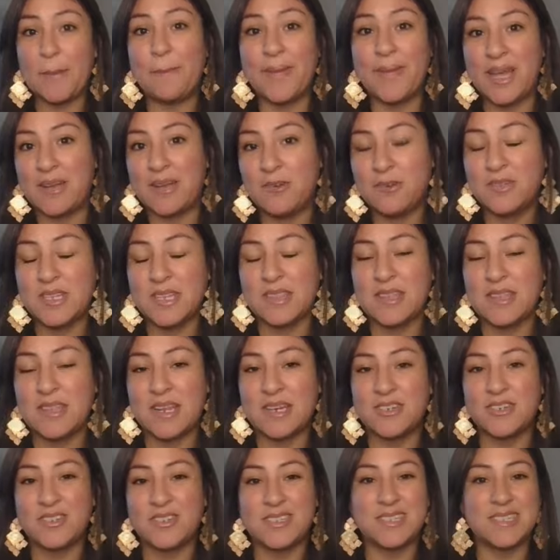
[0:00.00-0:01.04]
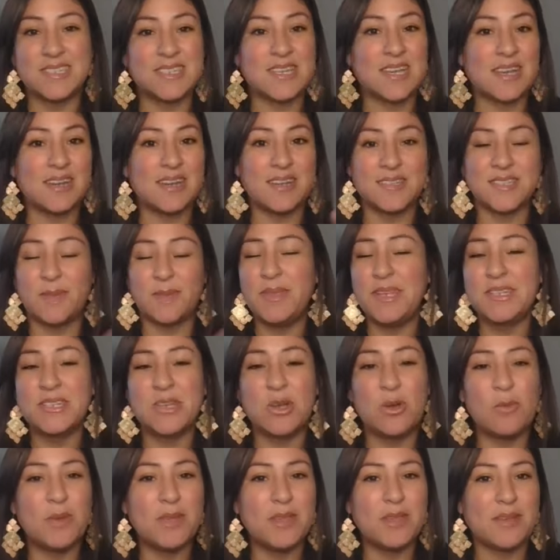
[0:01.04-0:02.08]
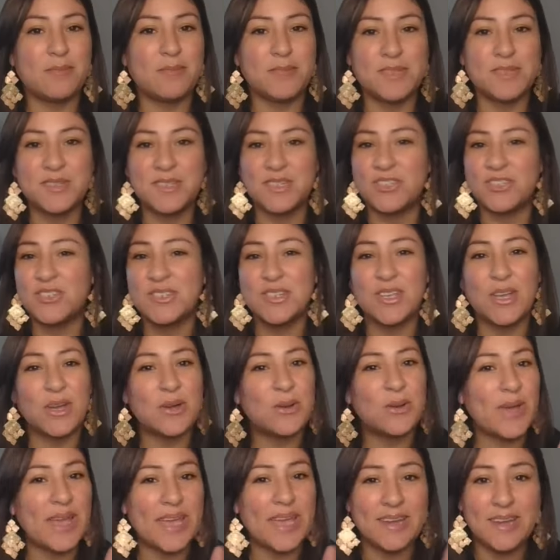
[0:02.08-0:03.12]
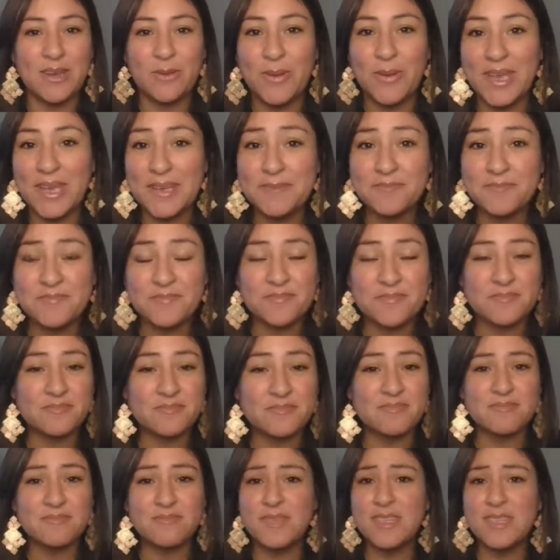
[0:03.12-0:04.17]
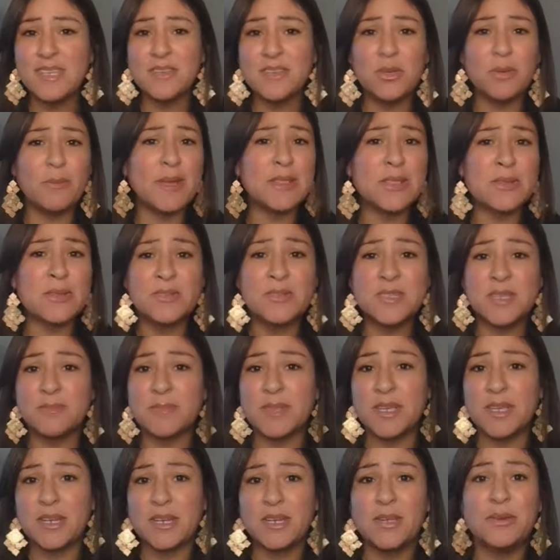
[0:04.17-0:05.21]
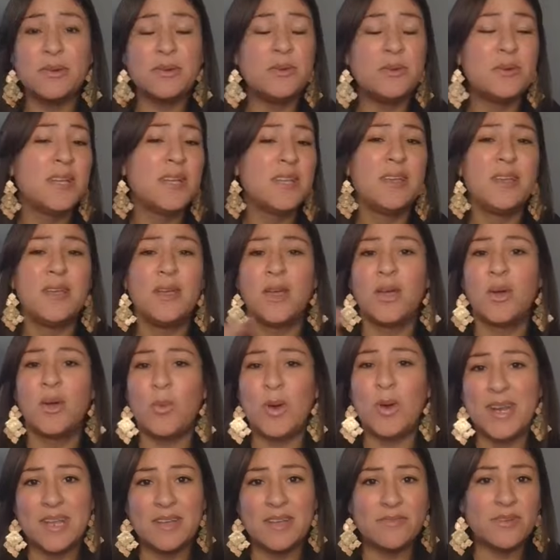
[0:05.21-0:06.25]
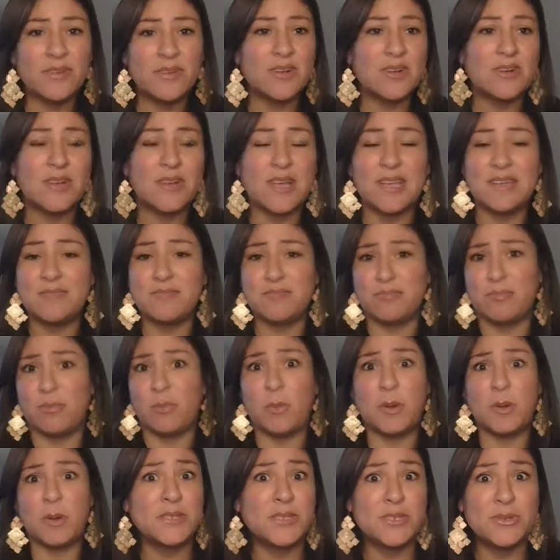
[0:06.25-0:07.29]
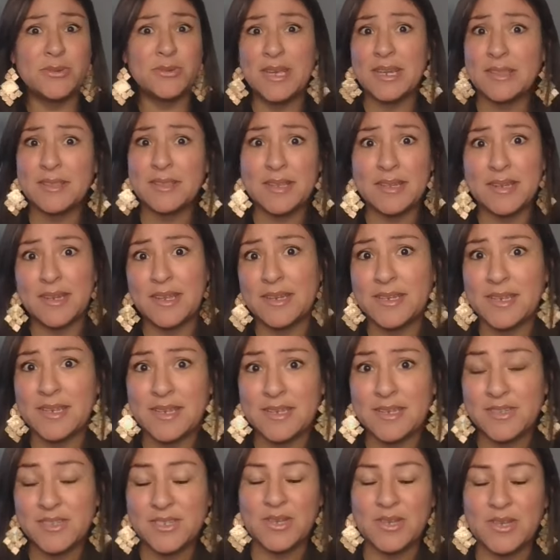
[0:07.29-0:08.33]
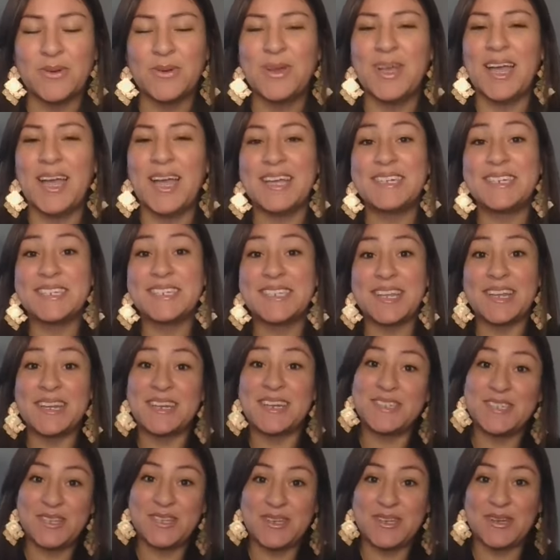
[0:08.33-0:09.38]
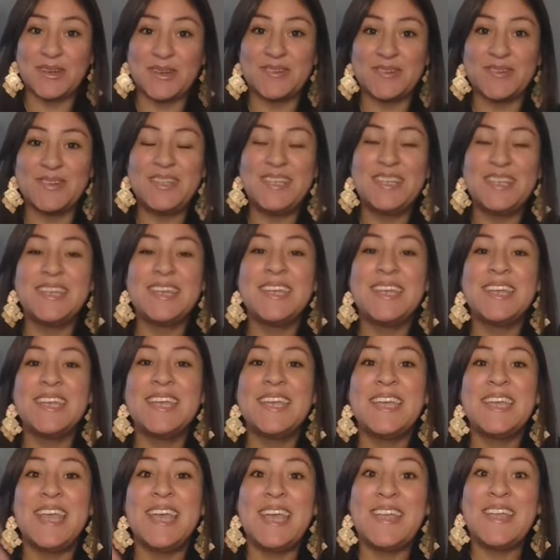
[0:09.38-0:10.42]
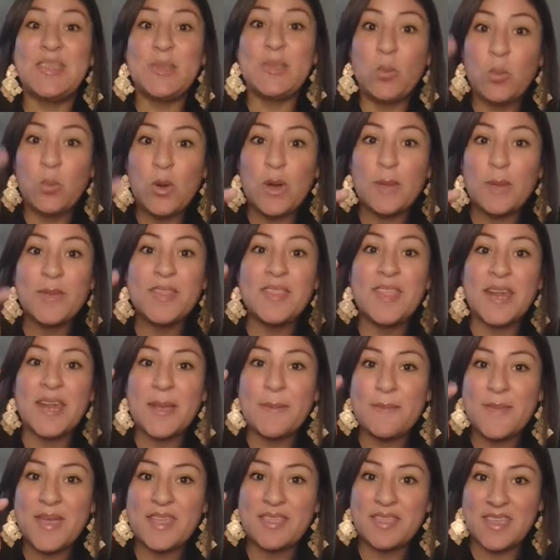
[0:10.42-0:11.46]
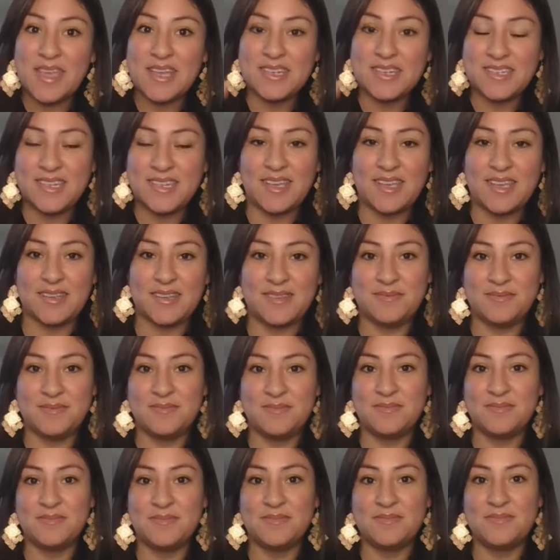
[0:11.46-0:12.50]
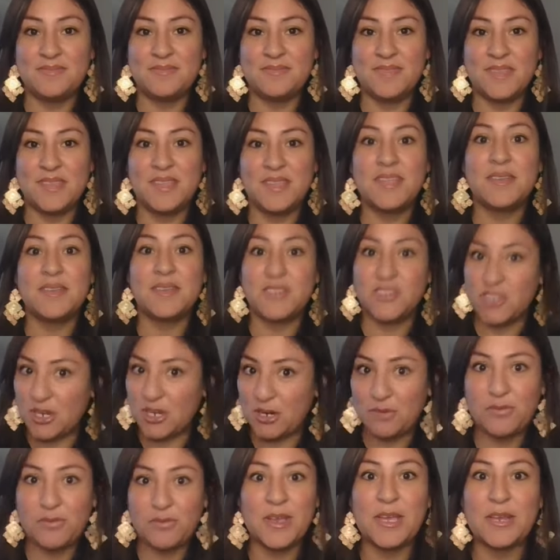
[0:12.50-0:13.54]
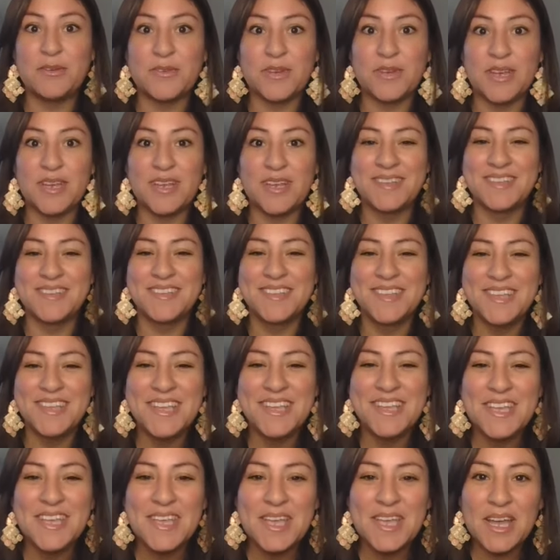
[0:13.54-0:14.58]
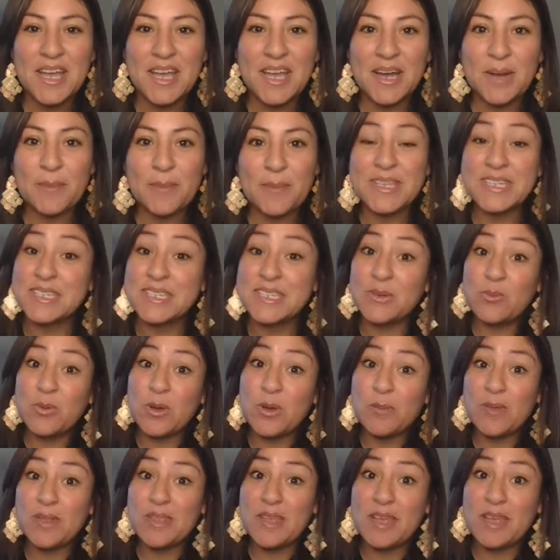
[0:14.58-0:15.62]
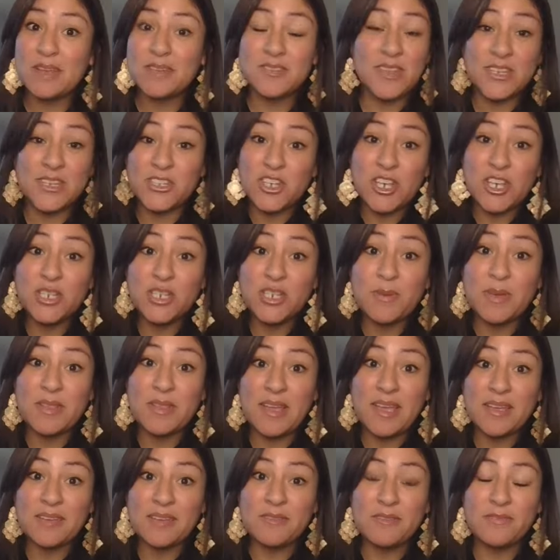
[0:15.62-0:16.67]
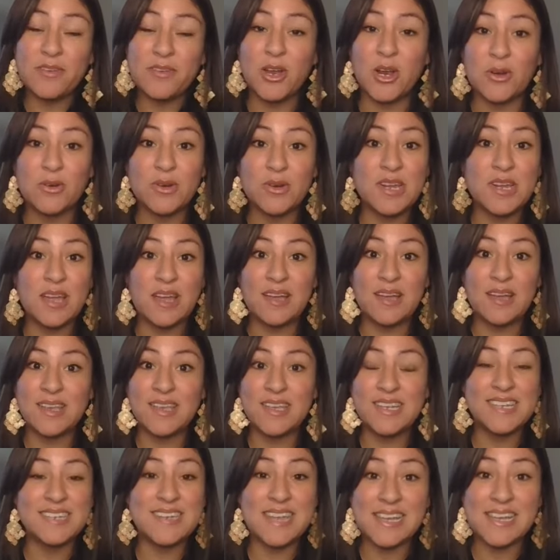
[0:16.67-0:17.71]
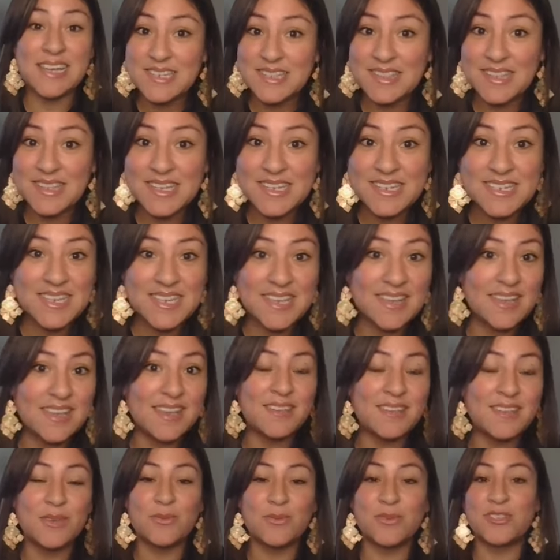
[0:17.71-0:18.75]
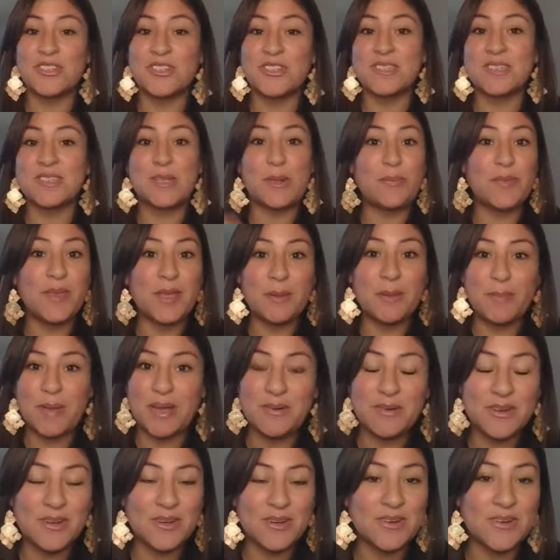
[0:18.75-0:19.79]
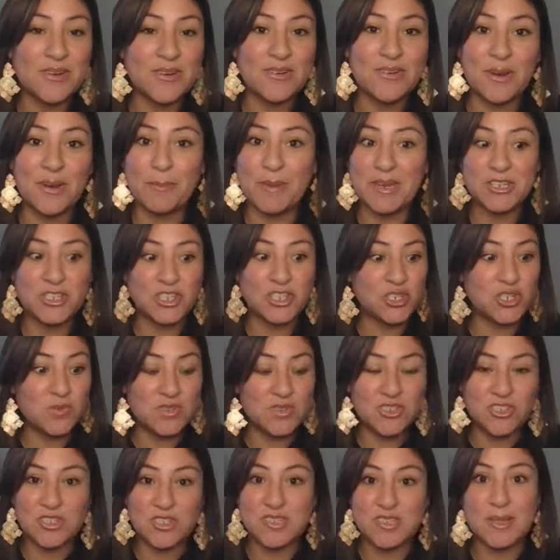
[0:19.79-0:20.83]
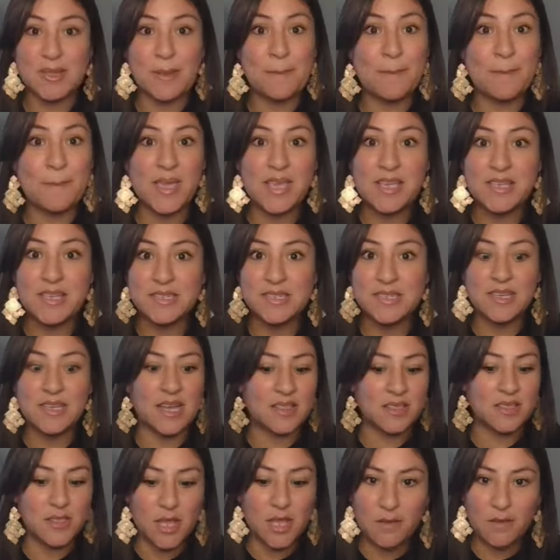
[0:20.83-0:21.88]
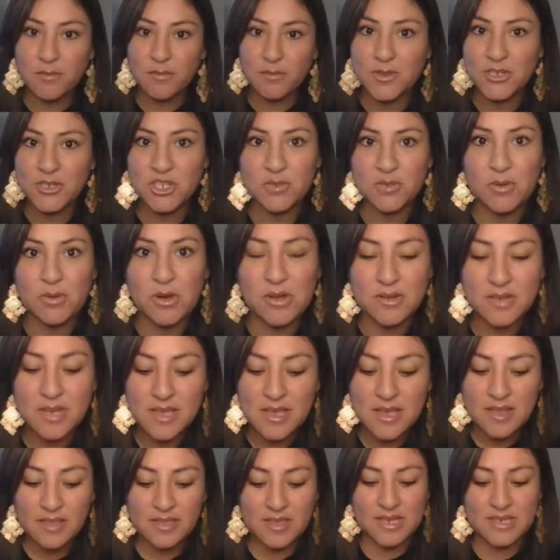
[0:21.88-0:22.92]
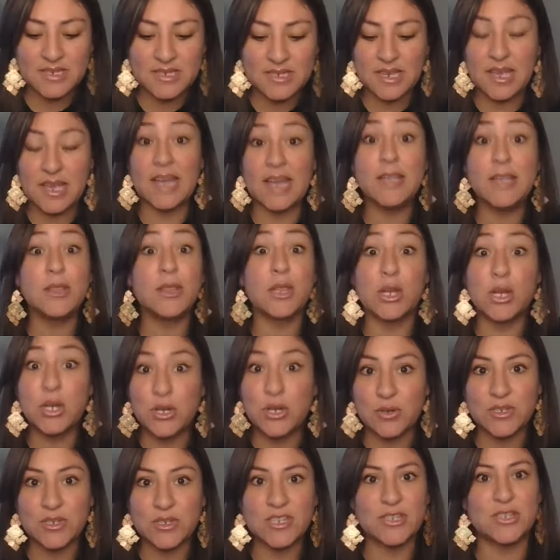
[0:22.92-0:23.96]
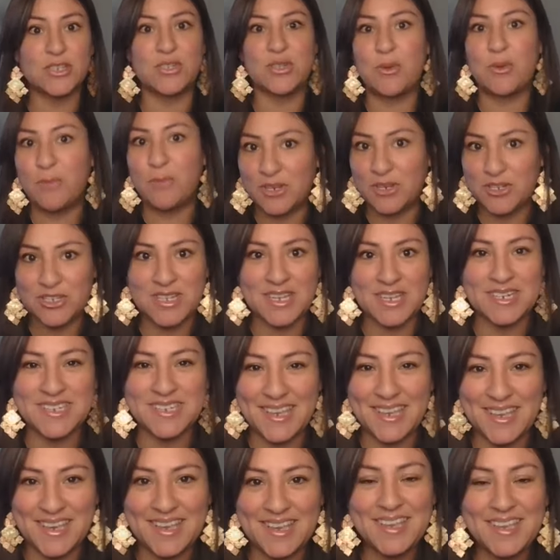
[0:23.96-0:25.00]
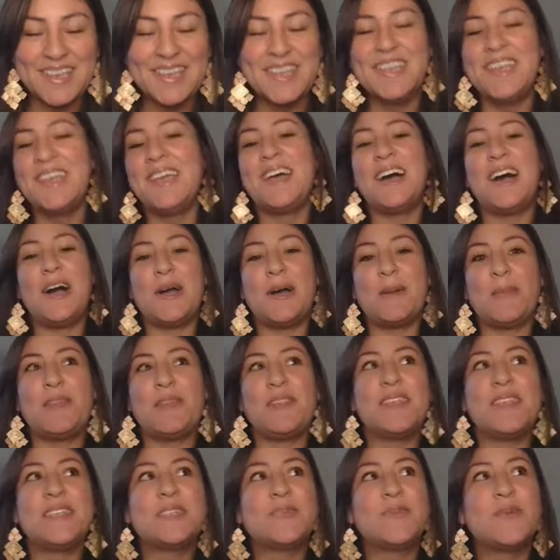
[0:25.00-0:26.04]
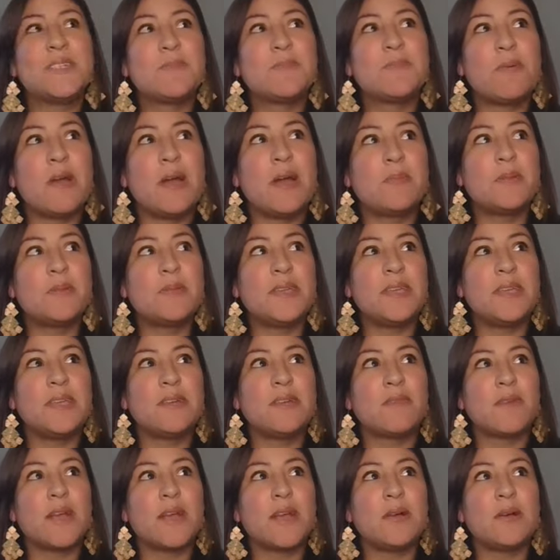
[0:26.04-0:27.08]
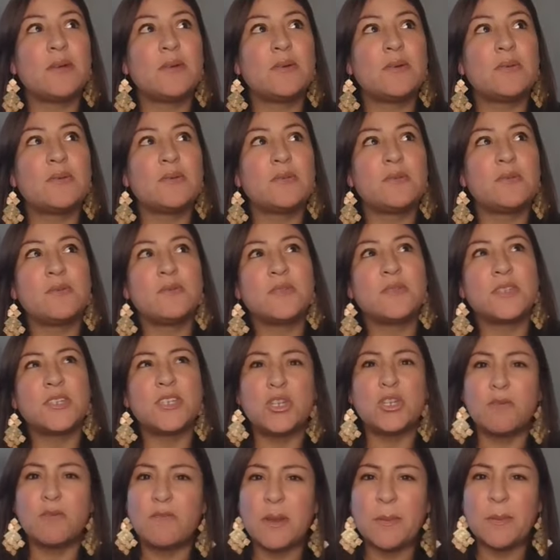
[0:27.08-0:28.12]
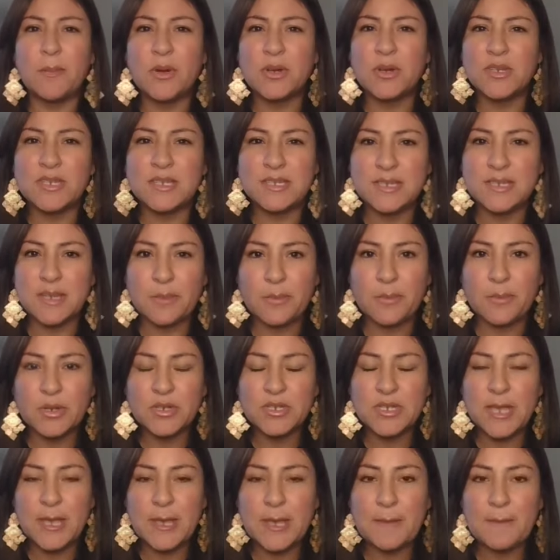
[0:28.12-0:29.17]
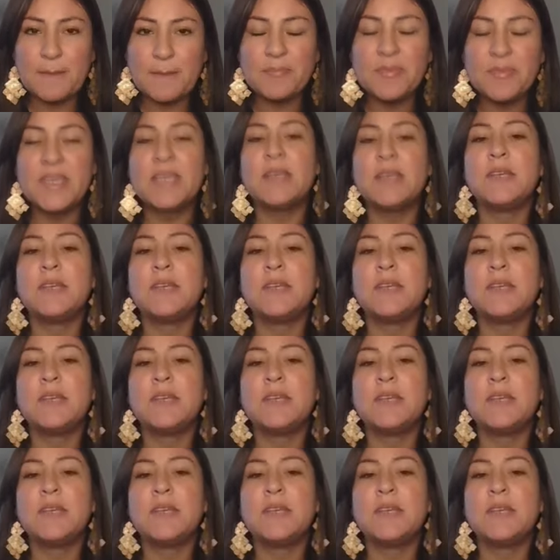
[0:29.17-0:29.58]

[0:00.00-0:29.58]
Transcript: about and then i just decided something told me like melissa just go anyway you may learn something new whatever i wasn't doing anything that day so i decided to go and the woman that i met that day jennifer henry um, is the woman that that changed my life. Her and I connected that day. There was just something about her. I mean, she was just amazing. I loved what she brought that day. I learned so much that day, um, and this was probably around November, December time.